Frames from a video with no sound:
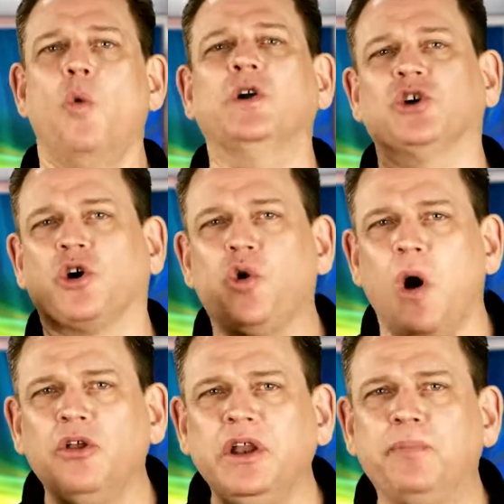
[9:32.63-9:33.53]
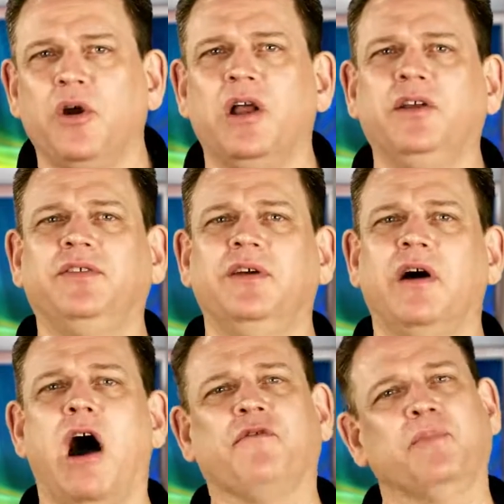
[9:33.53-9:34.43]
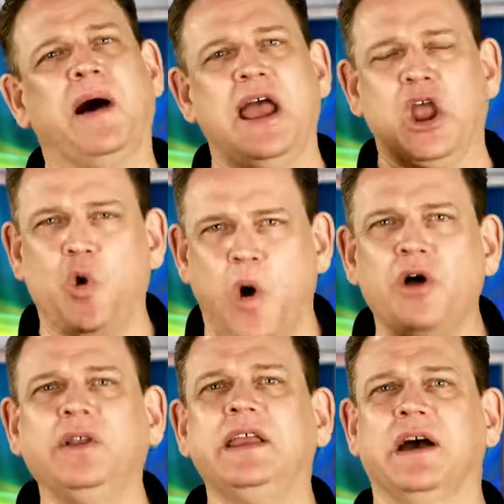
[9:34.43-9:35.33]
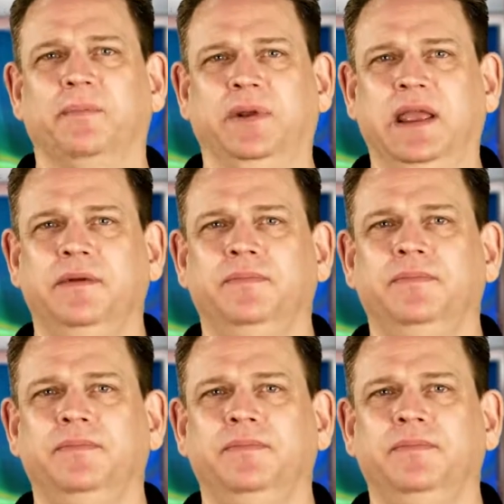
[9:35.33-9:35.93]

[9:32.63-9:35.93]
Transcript: which are quality products offered by a quality company.